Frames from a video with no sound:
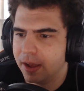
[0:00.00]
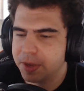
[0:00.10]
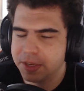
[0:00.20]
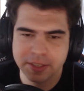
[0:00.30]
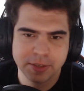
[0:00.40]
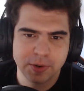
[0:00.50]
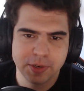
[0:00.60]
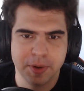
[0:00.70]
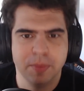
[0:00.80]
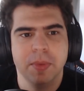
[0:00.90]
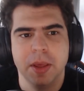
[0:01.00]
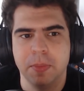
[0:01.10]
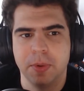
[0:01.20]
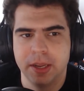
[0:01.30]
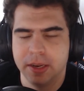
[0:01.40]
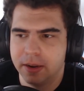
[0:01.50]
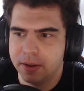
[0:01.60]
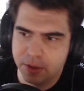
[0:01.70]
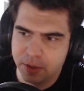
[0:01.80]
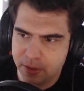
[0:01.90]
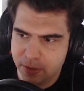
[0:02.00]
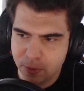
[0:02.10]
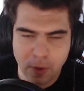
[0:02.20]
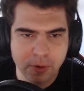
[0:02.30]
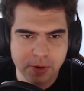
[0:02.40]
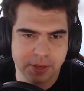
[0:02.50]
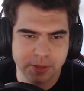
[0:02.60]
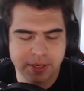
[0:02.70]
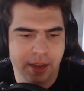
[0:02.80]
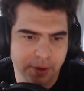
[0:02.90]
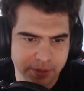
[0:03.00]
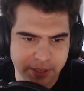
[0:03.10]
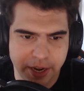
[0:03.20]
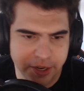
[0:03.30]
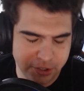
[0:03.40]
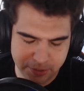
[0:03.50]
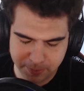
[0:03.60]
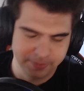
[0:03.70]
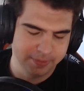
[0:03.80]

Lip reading: because it's always been a meme, right? You always outscale on stage.